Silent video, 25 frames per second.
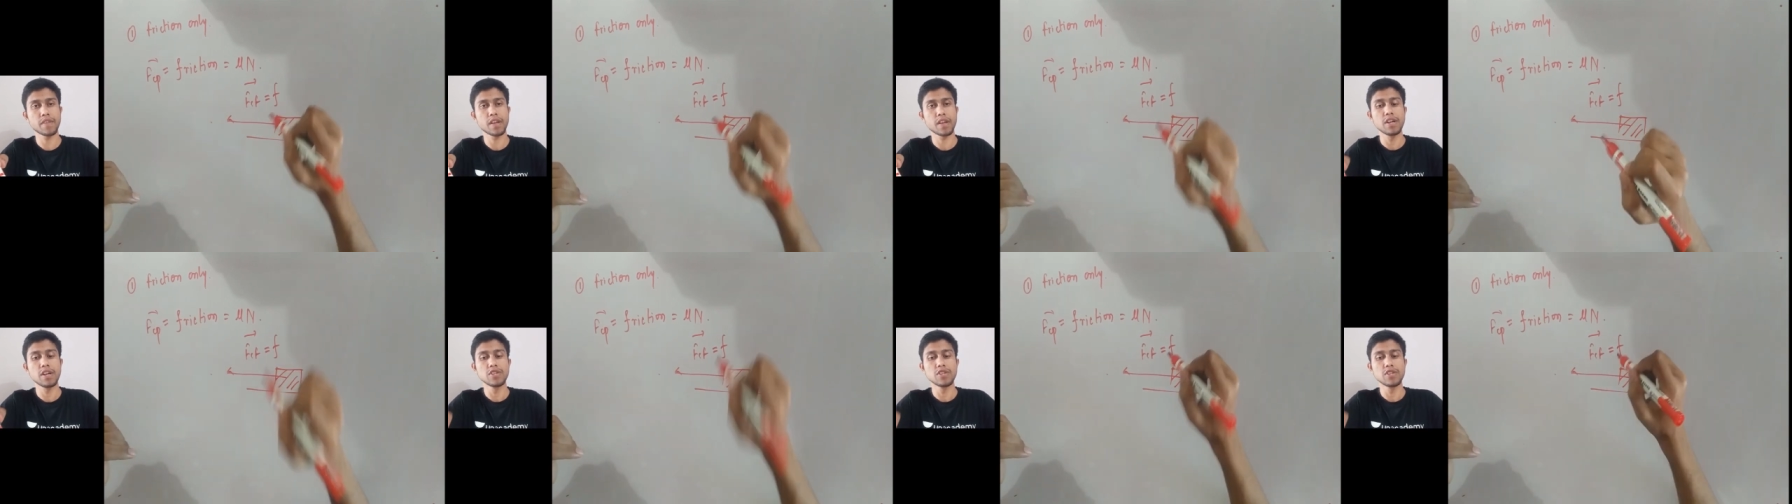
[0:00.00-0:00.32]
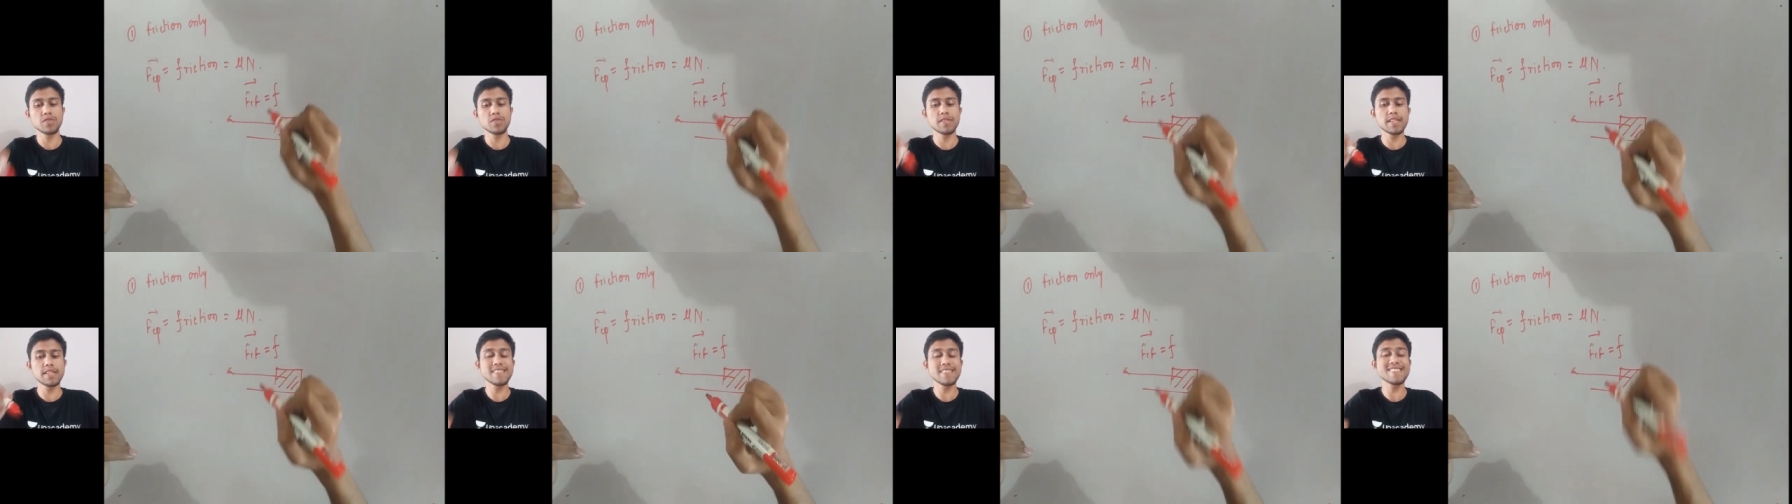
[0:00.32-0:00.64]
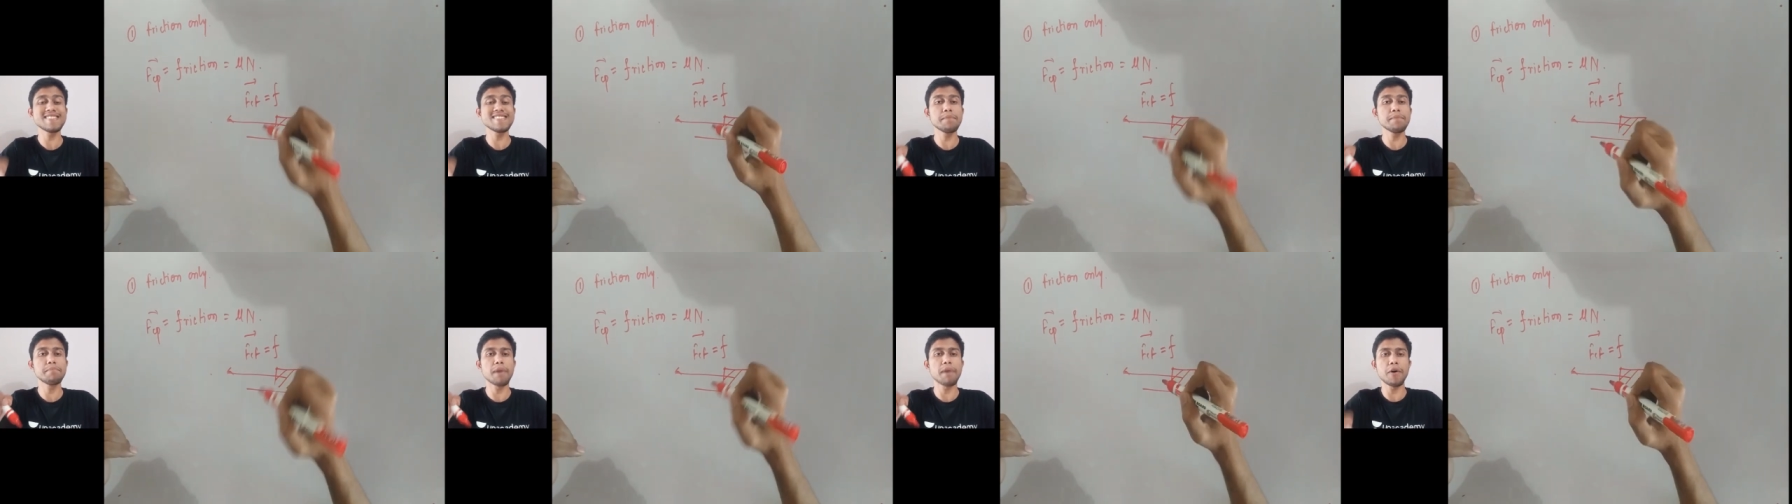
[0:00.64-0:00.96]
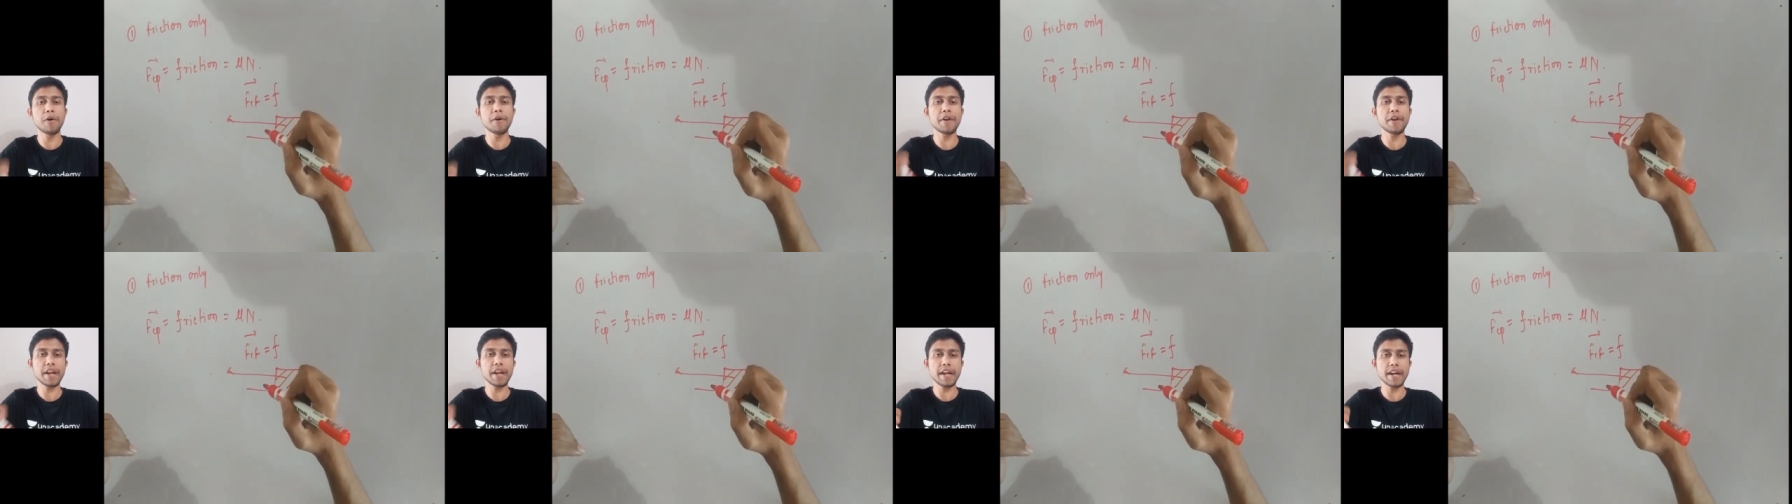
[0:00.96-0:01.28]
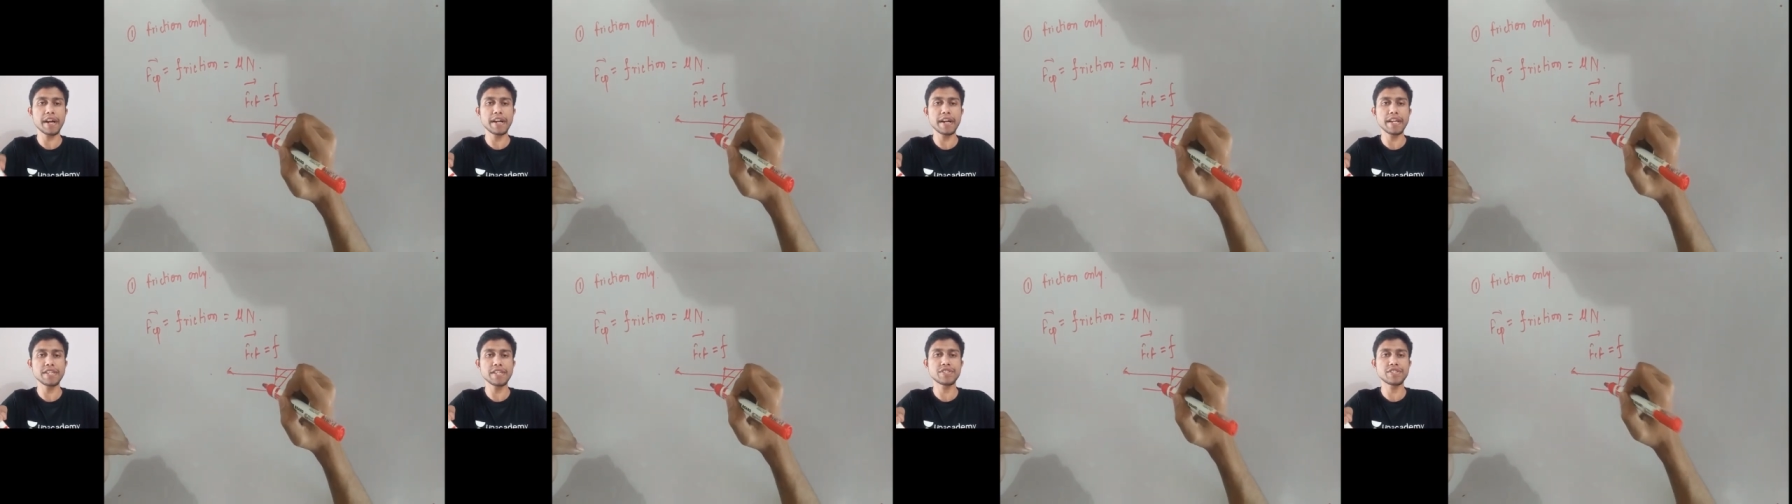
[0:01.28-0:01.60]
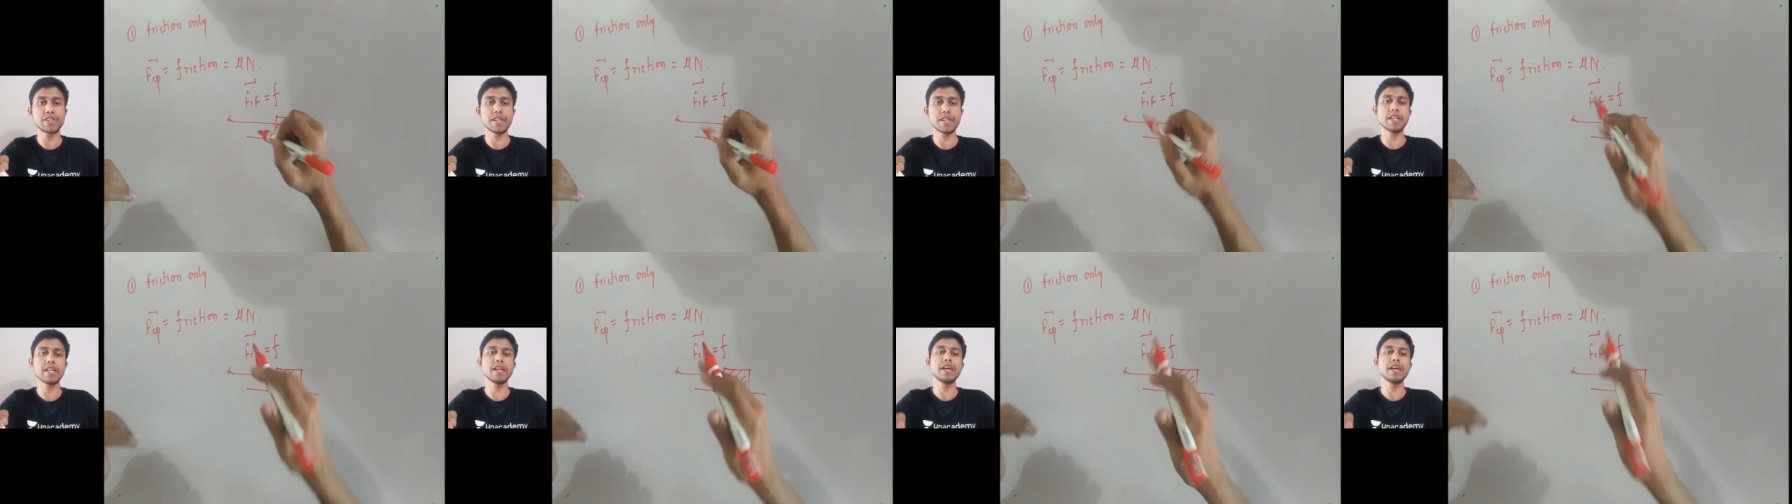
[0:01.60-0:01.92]
So this is the boundary
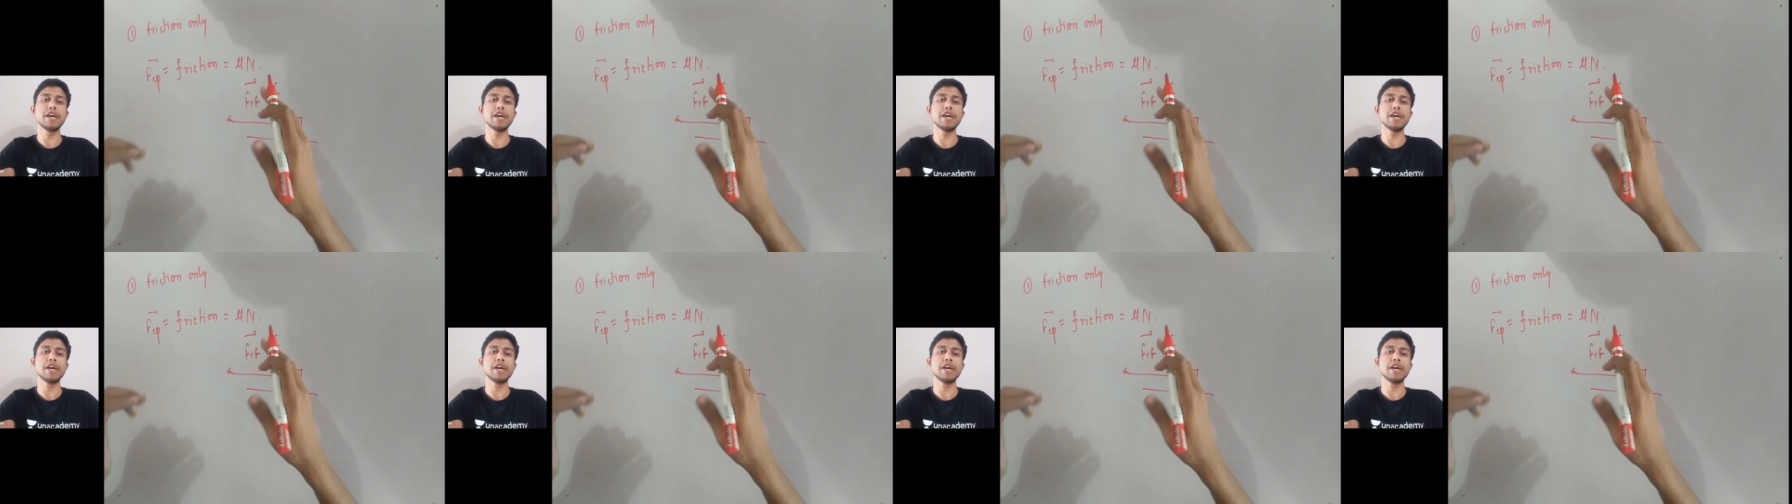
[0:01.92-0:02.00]
condition.